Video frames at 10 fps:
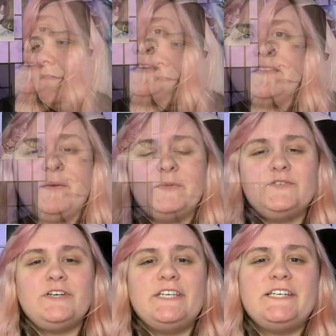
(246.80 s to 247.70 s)
That
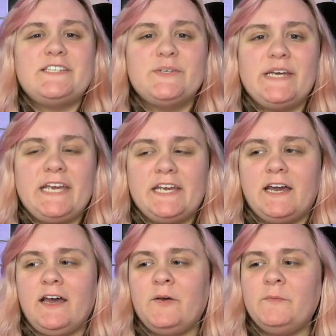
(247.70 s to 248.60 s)
was really sweet.
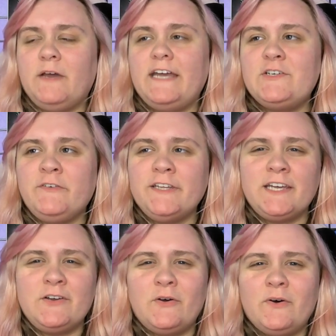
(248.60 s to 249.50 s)
Um, I don't
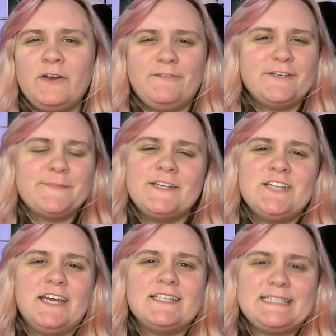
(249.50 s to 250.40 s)
really know if there's much
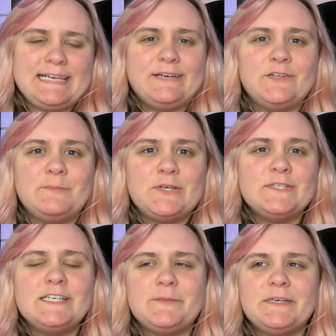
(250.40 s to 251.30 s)
I can say on the
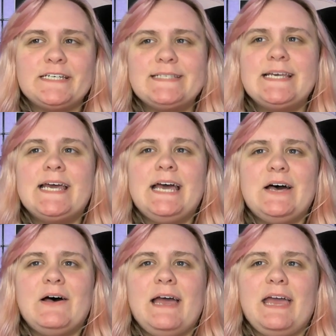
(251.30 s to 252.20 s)
music because
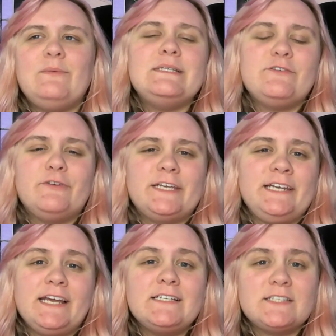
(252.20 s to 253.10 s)
it was a really
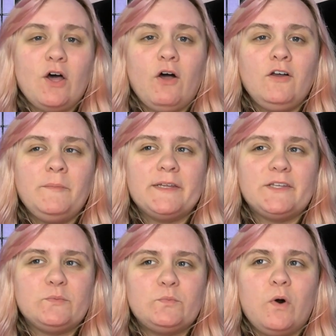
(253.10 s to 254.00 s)
nice song, but
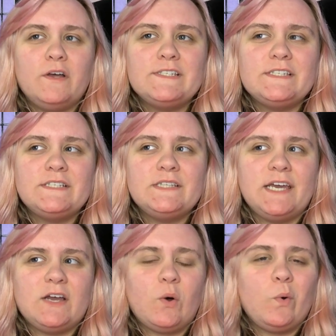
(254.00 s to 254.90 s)
there wasn't
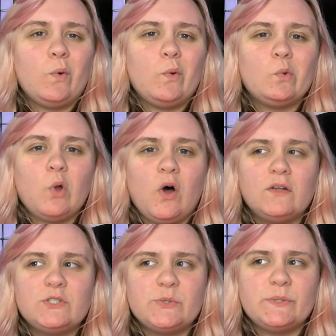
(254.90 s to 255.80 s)
like a whole
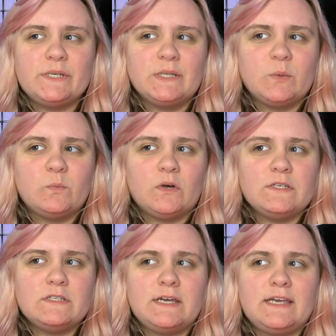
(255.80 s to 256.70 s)
lot to it that
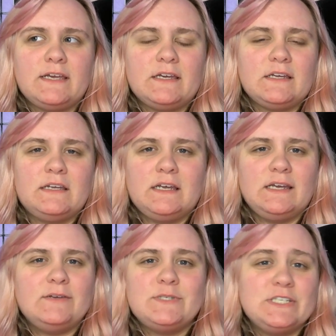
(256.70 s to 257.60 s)
was like
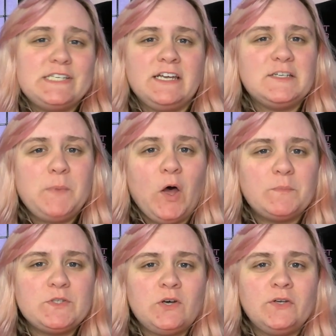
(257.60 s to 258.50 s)
it was just a nice
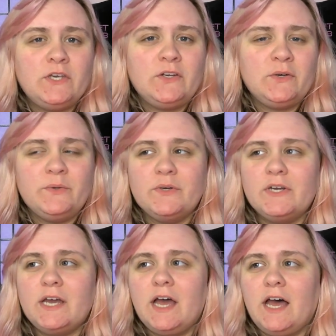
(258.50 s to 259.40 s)
pop song, you know.
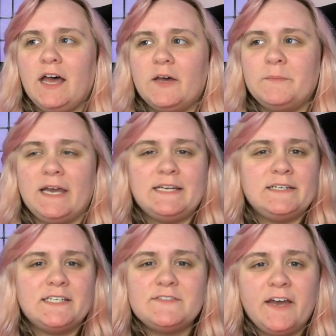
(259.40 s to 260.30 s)
Um, had a
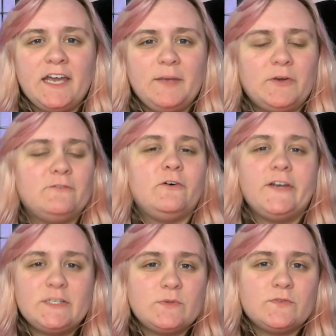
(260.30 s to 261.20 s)
nice vibe. Her
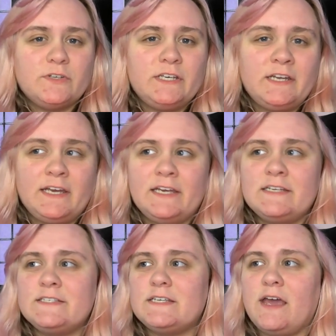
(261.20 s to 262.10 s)
voice was really nice.